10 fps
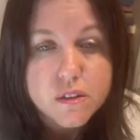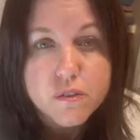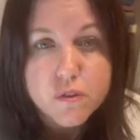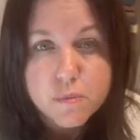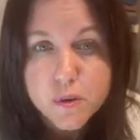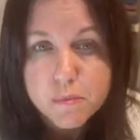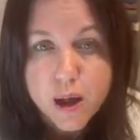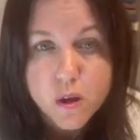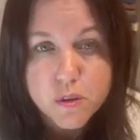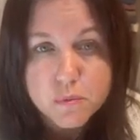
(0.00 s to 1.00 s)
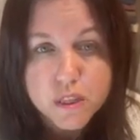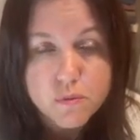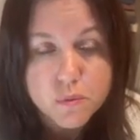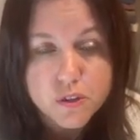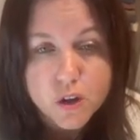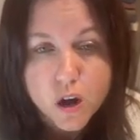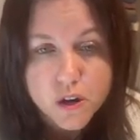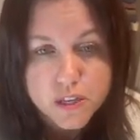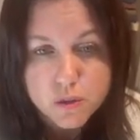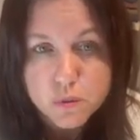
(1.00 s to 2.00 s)
from your mouth and believe him with your
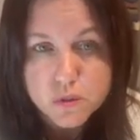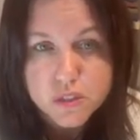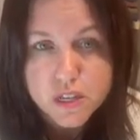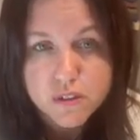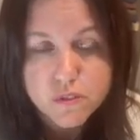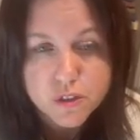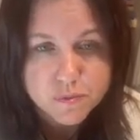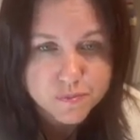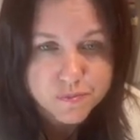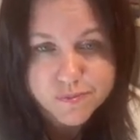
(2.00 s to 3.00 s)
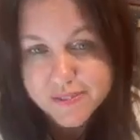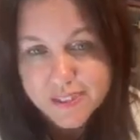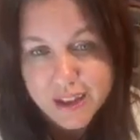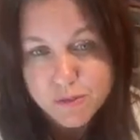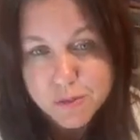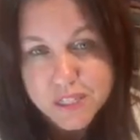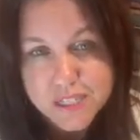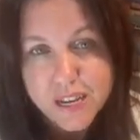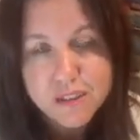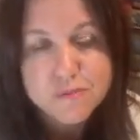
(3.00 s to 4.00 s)
heart, he will save you. Have a blessed
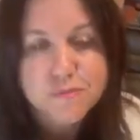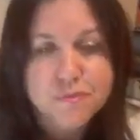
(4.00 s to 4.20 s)
day.